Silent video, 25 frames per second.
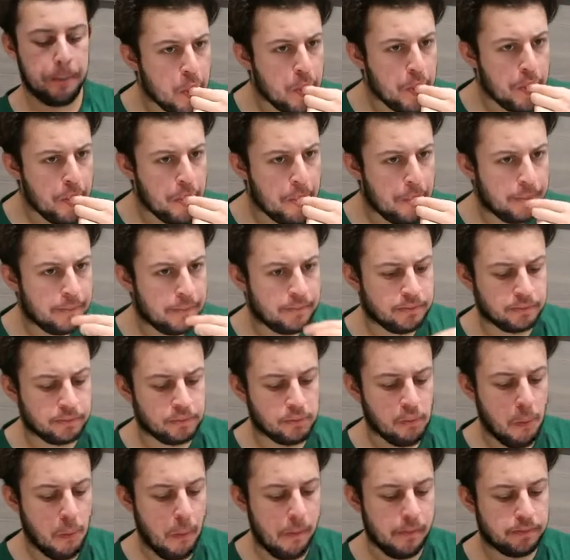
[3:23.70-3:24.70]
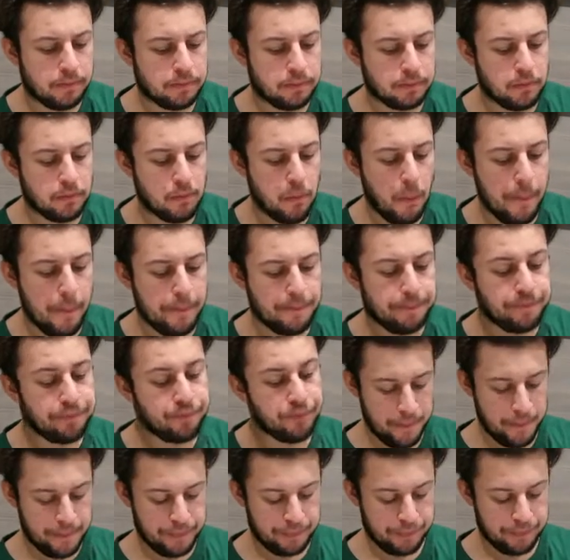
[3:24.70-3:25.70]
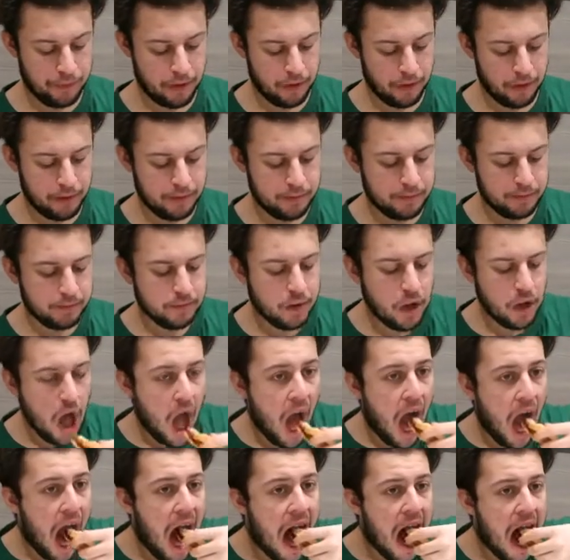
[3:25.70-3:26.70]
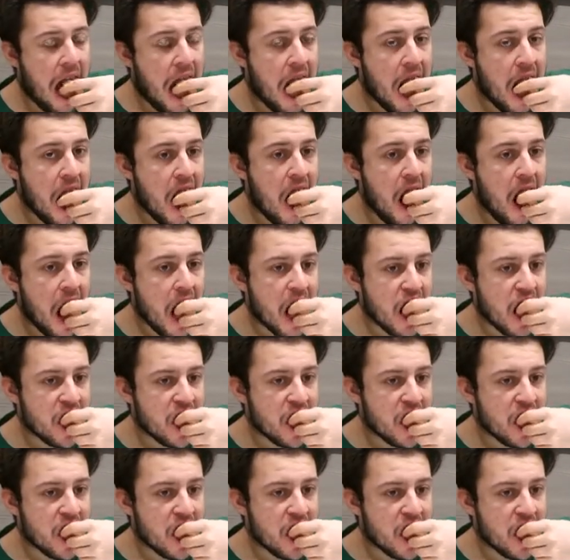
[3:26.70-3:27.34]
Christmas stockings. Mm. You're one of the warmest people we know.